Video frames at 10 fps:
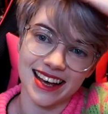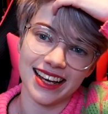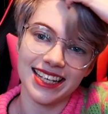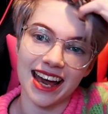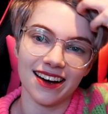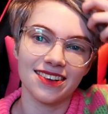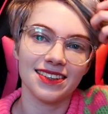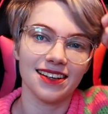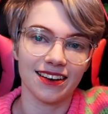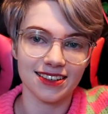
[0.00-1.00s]
uh, yeah, I'd
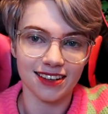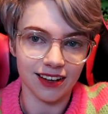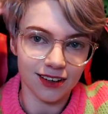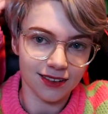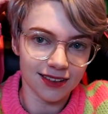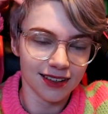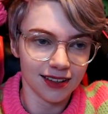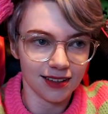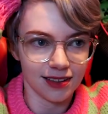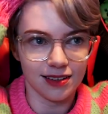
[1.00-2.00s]
really like to know,
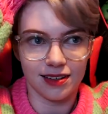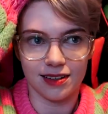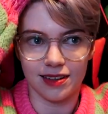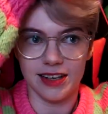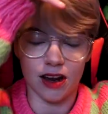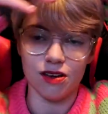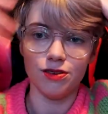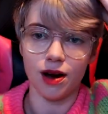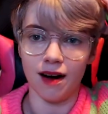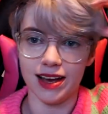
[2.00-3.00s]
you know, if
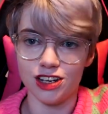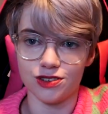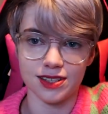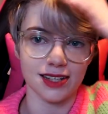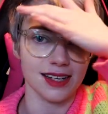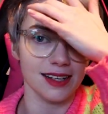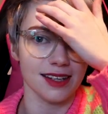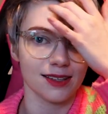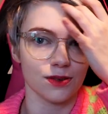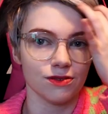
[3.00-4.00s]
you are interested in
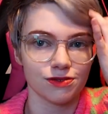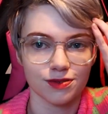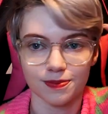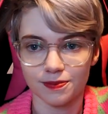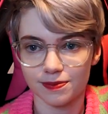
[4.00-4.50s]
this sort of